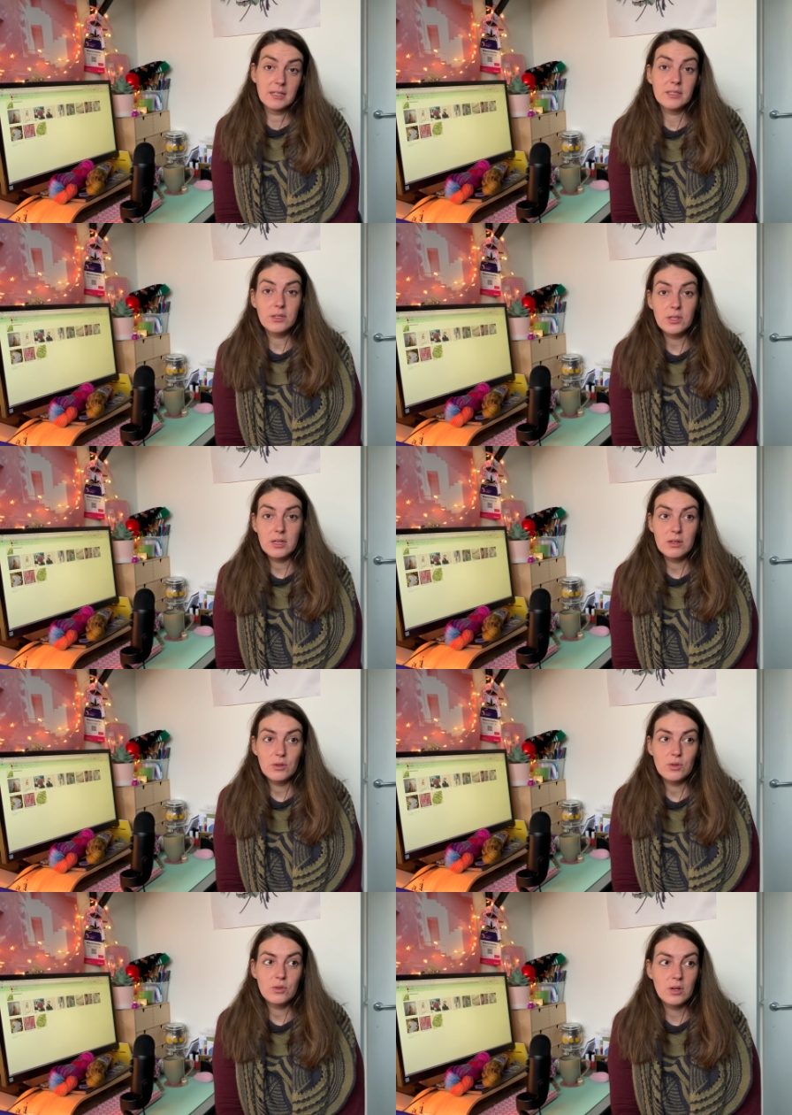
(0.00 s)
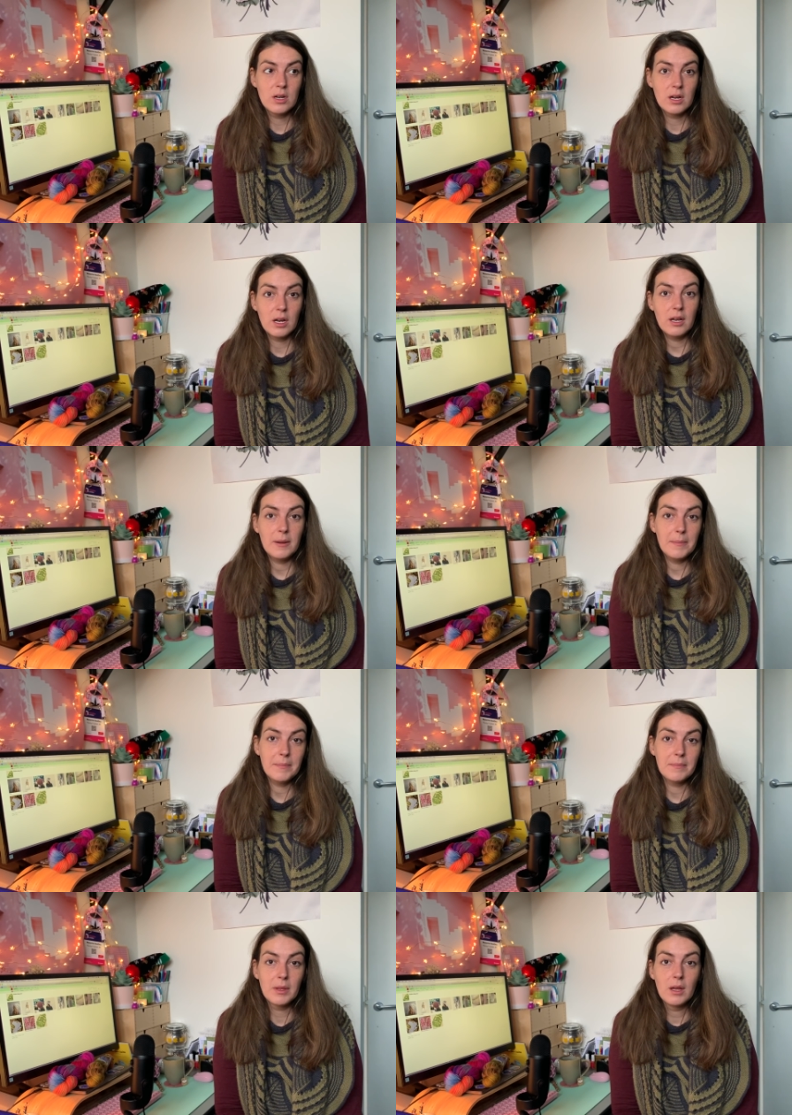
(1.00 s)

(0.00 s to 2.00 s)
So I